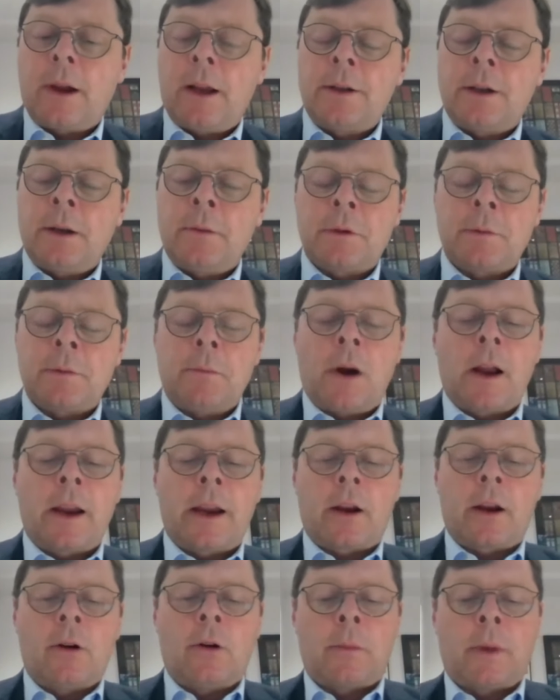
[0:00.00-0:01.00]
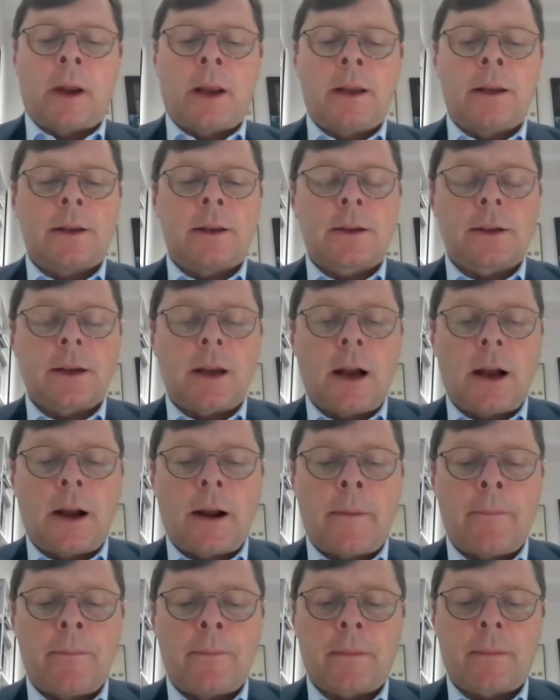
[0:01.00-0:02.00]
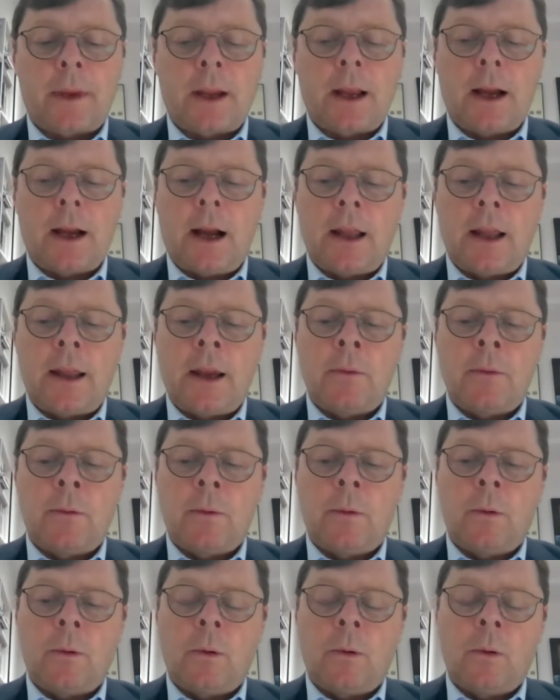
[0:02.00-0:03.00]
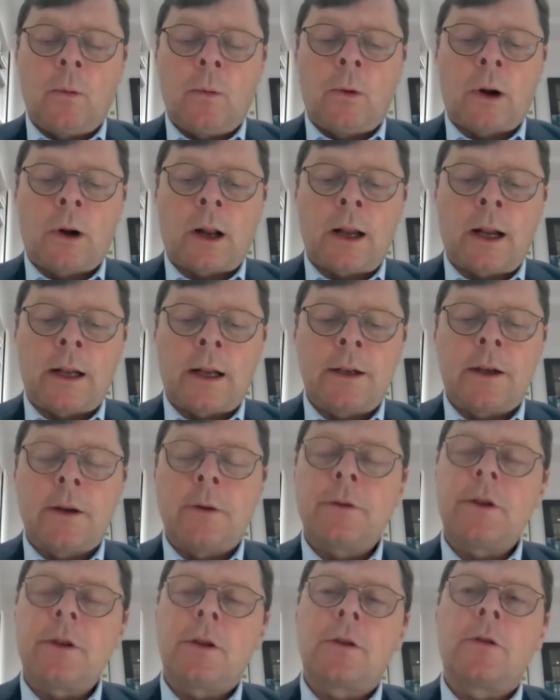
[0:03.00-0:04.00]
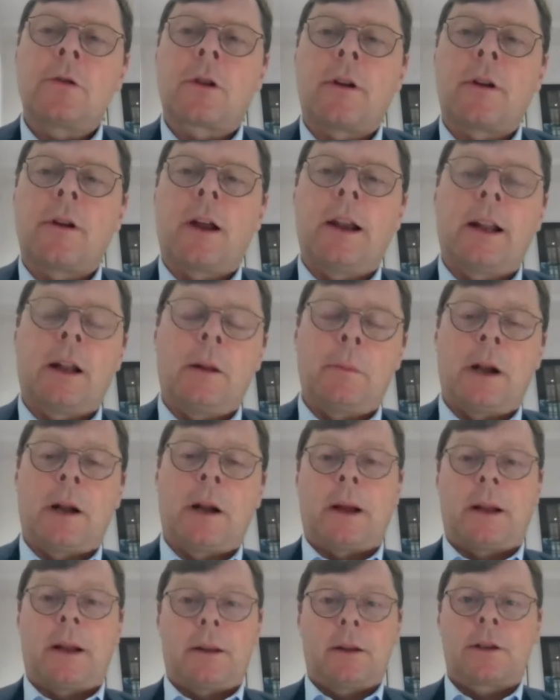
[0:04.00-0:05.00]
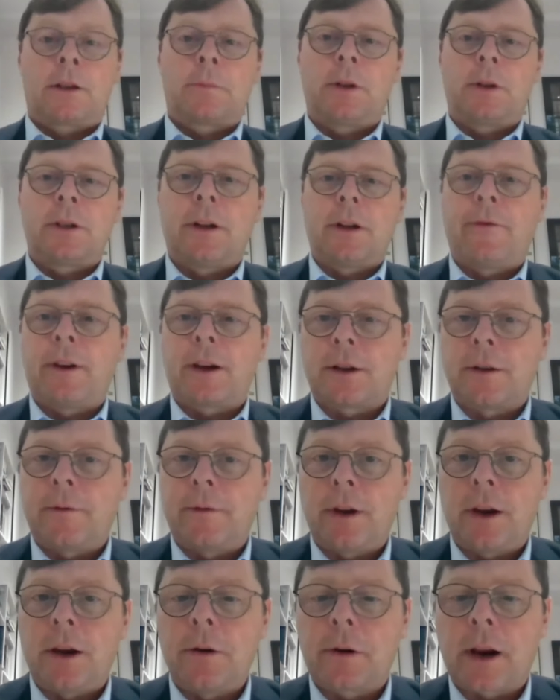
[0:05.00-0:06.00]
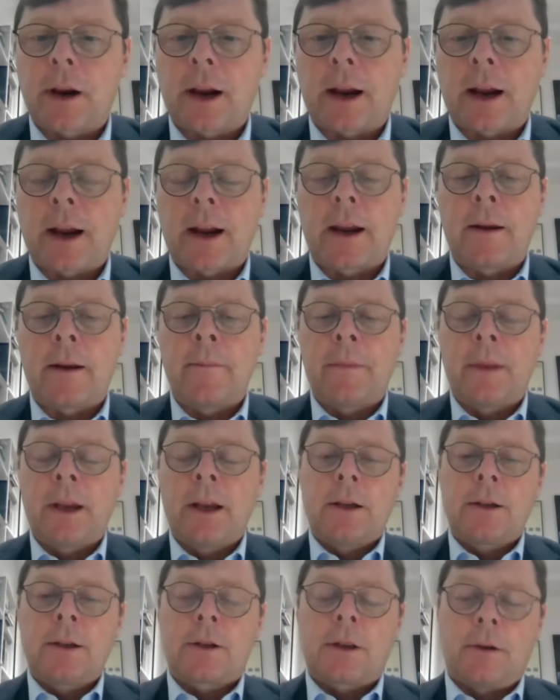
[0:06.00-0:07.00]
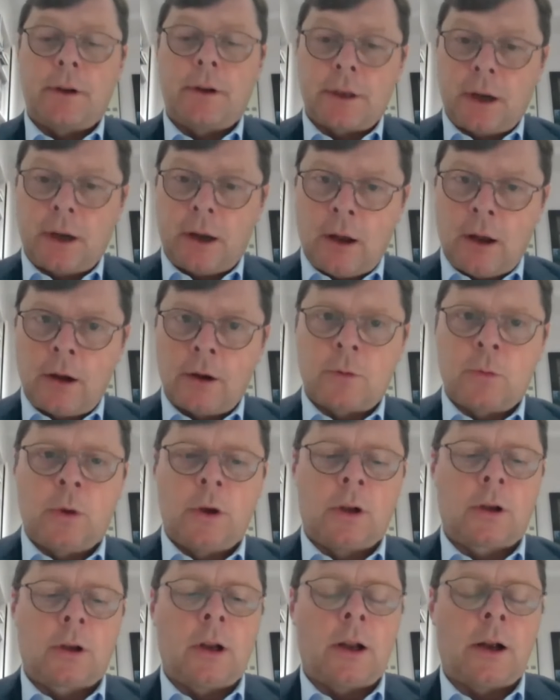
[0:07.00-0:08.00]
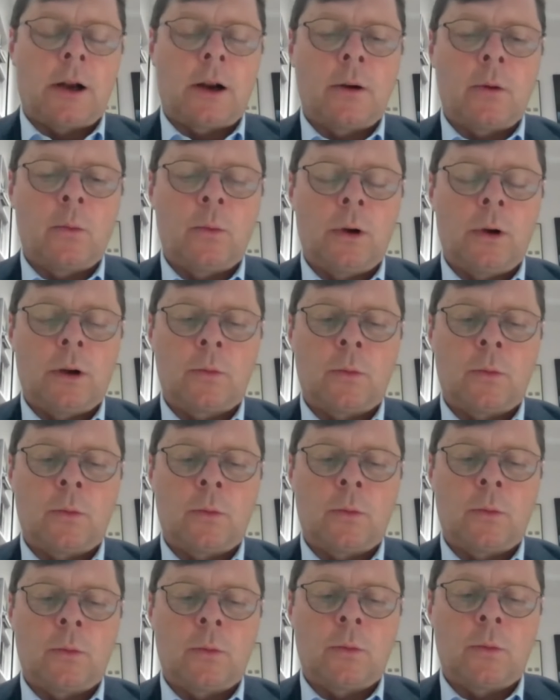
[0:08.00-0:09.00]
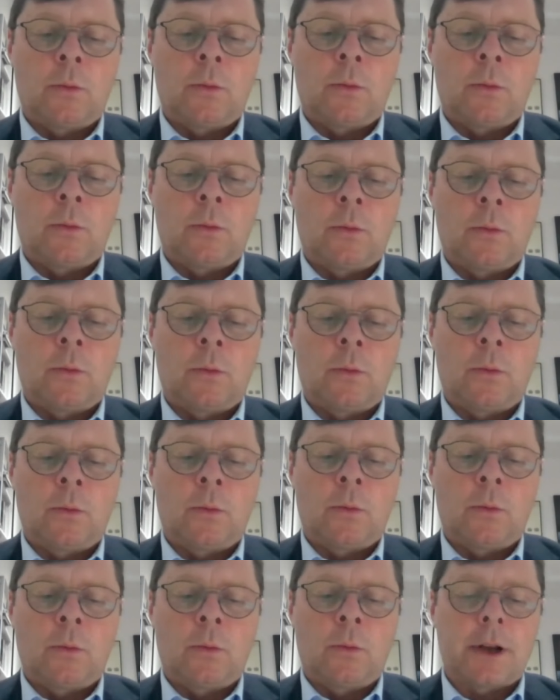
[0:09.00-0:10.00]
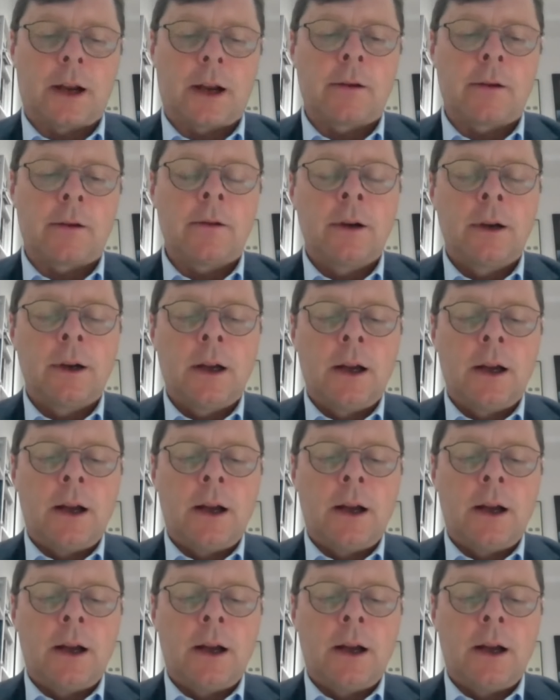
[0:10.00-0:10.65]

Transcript: in terms of my comments, I think what I'd like to do is just talk a little bit about the specifics of the UK. So there is a large world on these issues now.